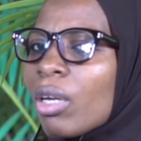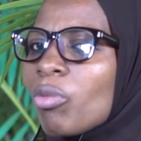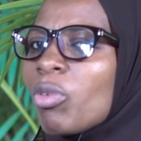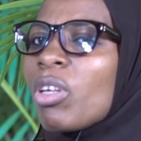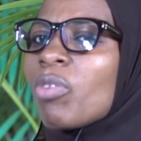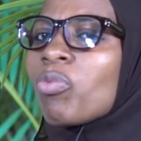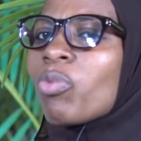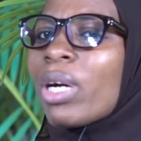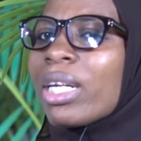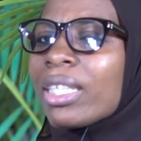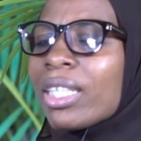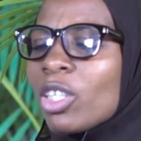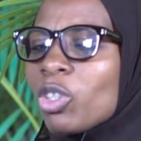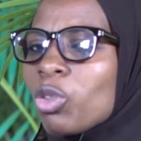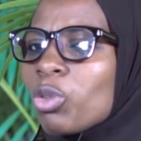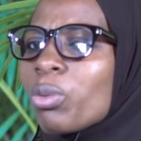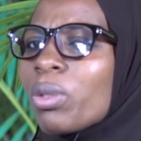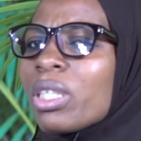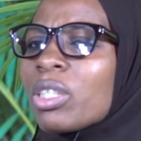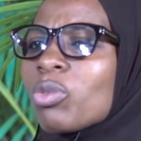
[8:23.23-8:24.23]
When they
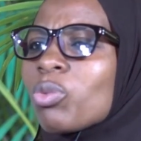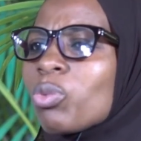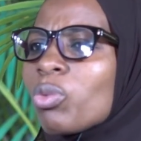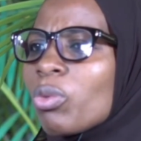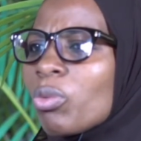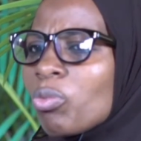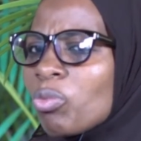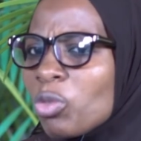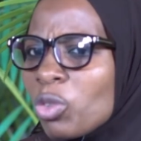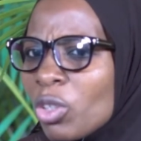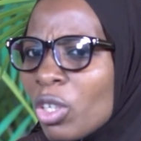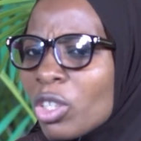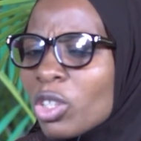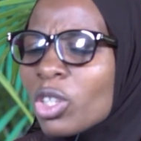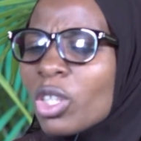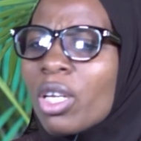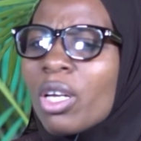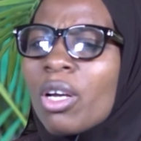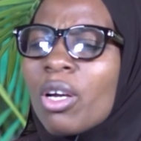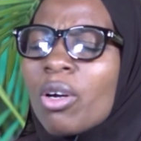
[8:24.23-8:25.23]
do it,
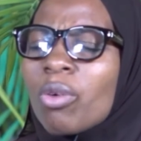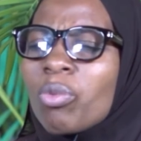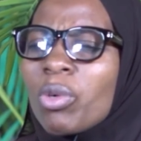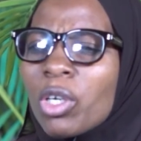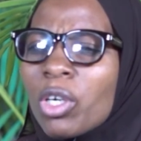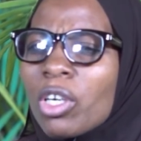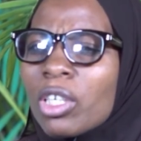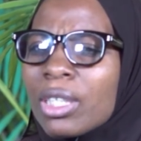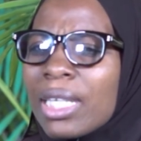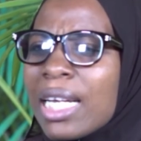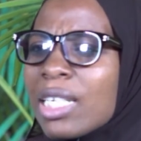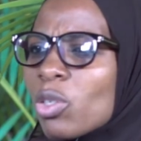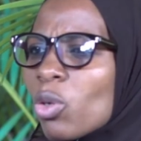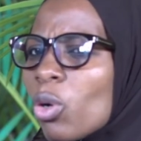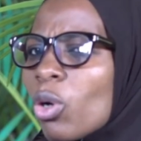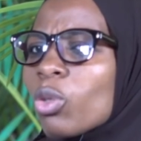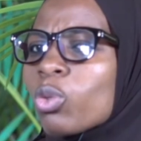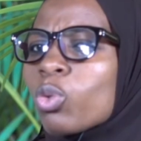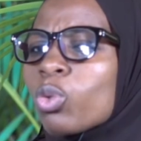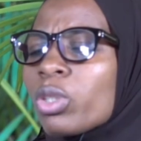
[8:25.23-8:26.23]
just recognize,
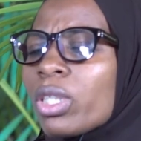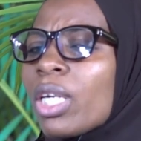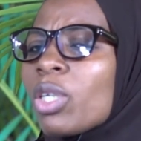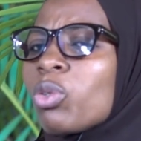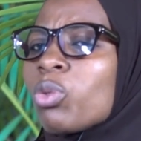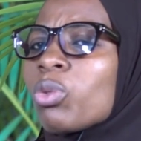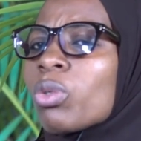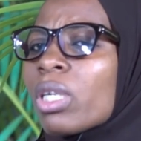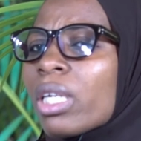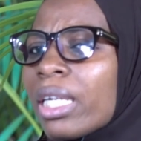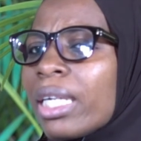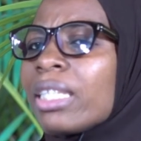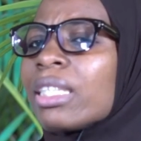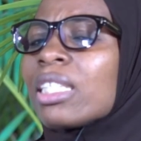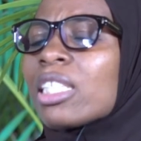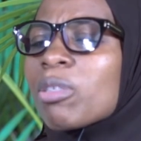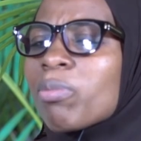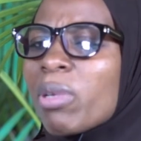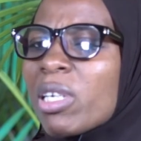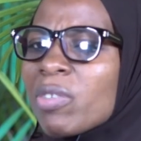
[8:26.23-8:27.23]
today you clean
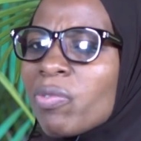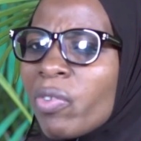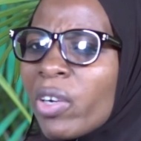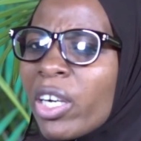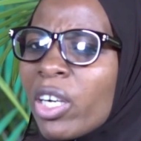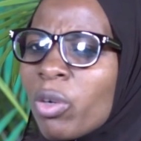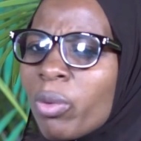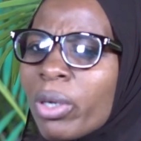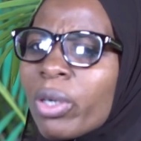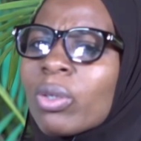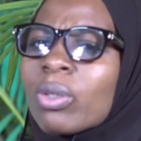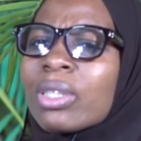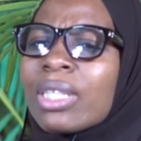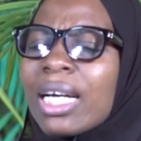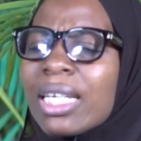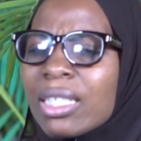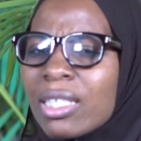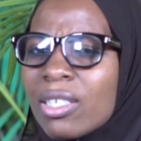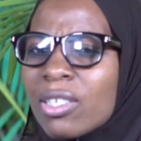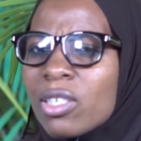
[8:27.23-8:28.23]
this place very well.
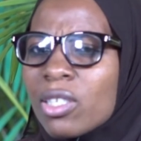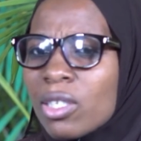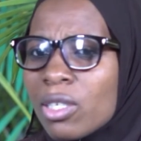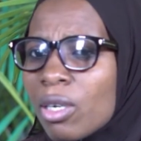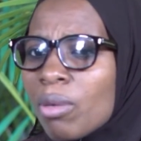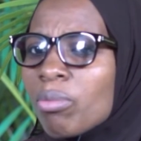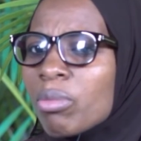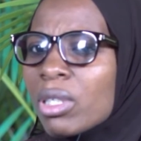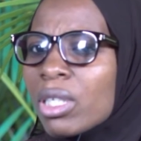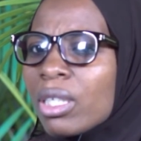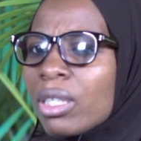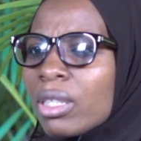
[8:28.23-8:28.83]
That's it.